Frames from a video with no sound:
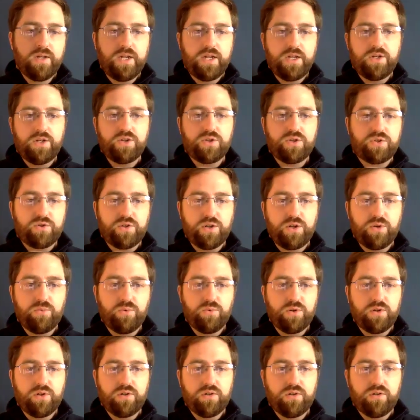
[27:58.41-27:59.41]
industry
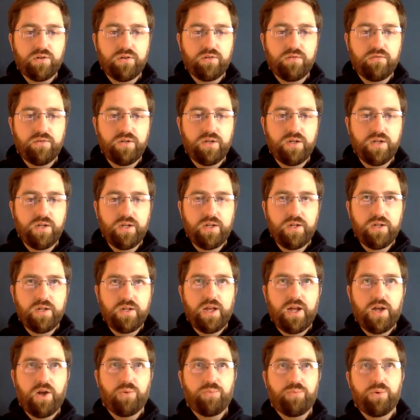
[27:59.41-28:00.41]
will
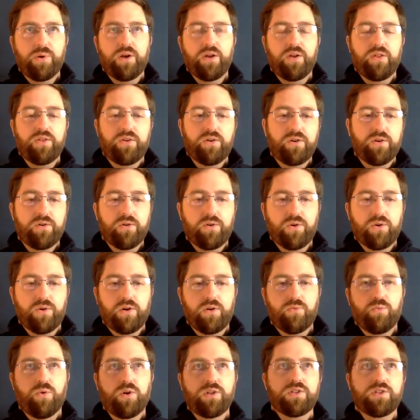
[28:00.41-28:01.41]
help another, or